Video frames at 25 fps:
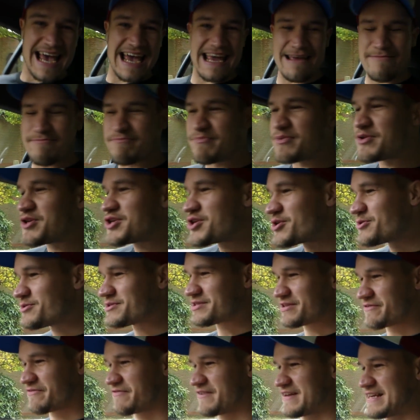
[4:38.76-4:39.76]
a
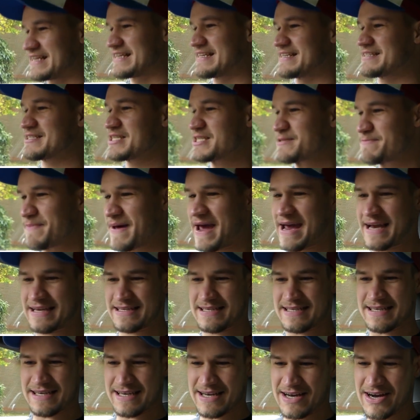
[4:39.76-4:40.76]
beautifully
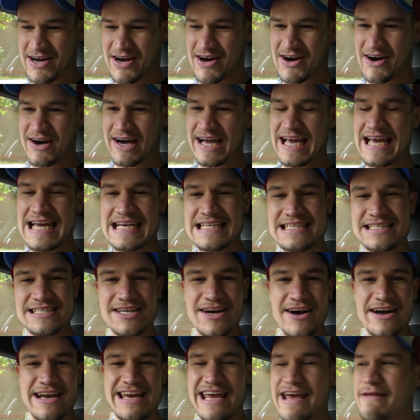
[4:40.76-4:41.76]
spec'd car.
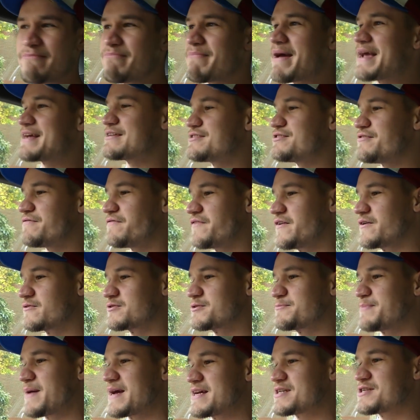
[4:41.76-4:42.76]
Inside, it makes you feel
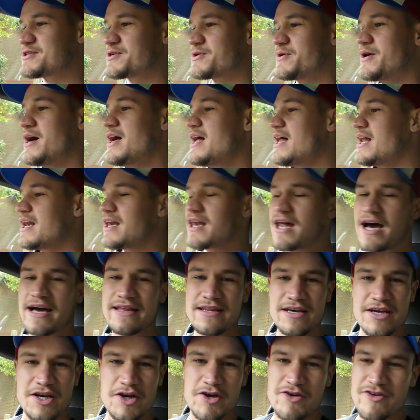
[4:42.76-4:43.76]
special.
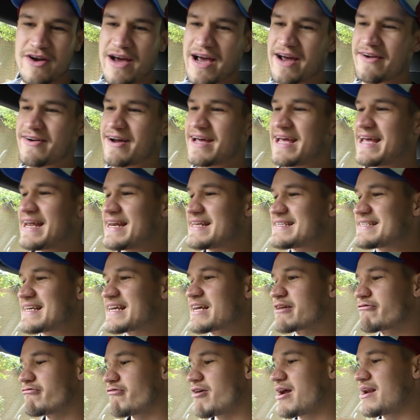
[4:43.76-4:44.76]
Like the Carrera, it is
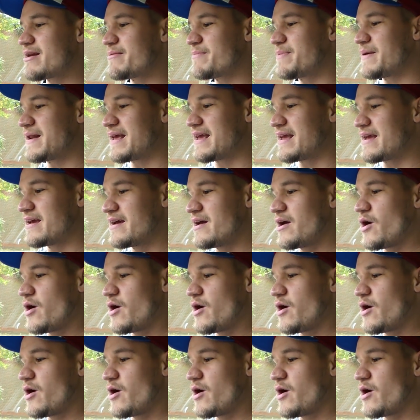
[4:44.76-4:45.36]
incredibly